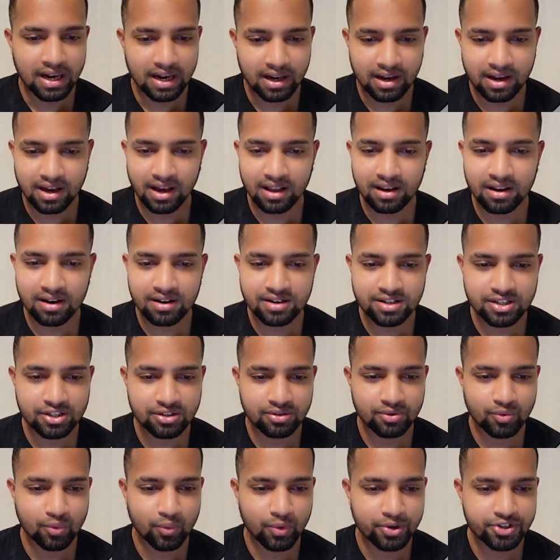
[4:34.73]

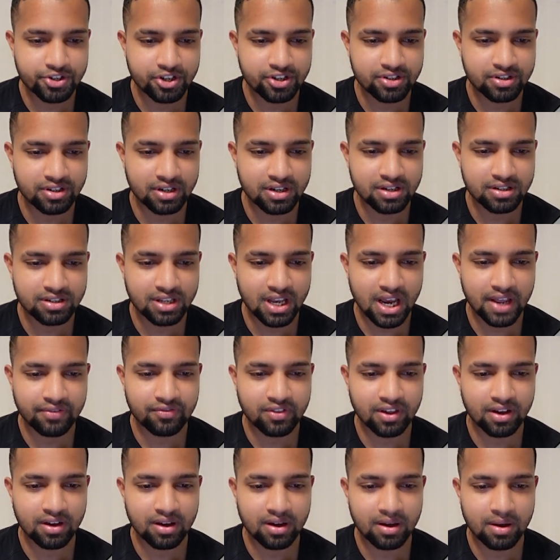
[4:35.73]
colors, which is inside
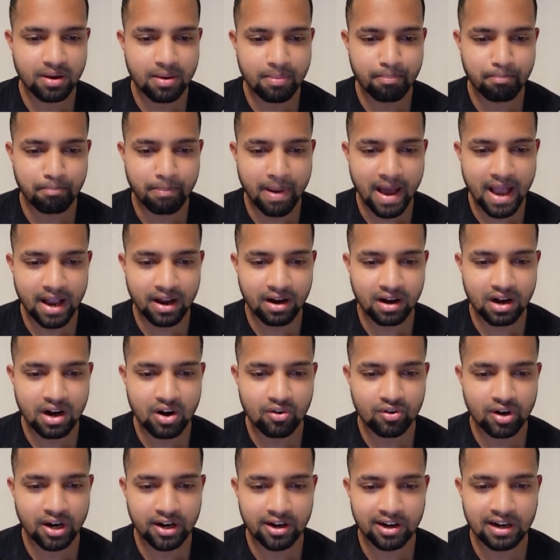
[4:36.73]
the
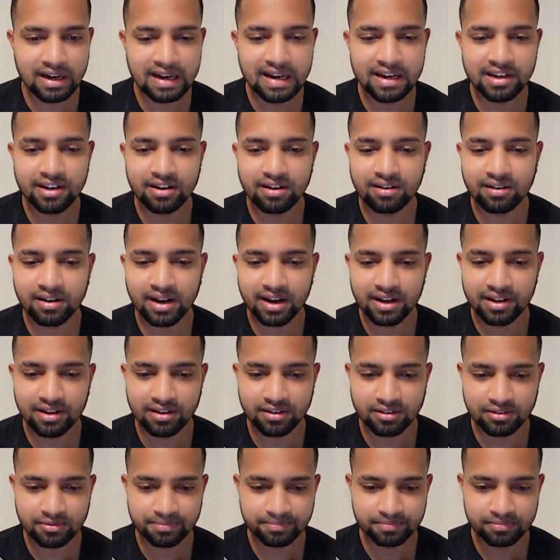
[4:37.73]
background and linear
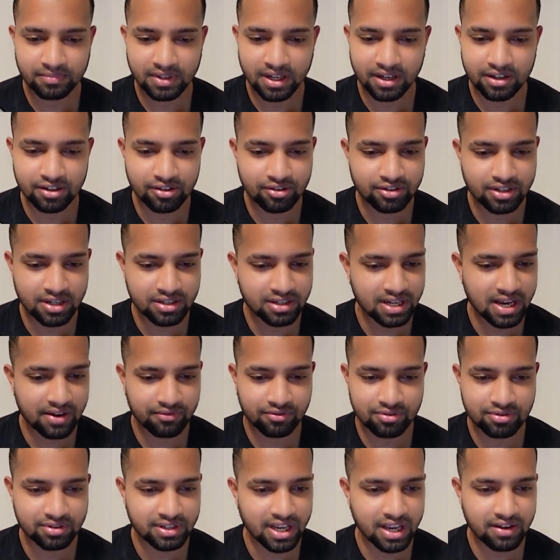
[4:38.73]
gradient. And you just have
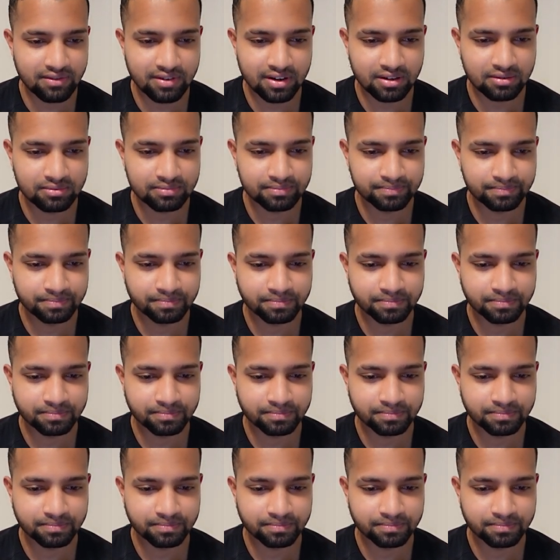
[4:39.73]
to save it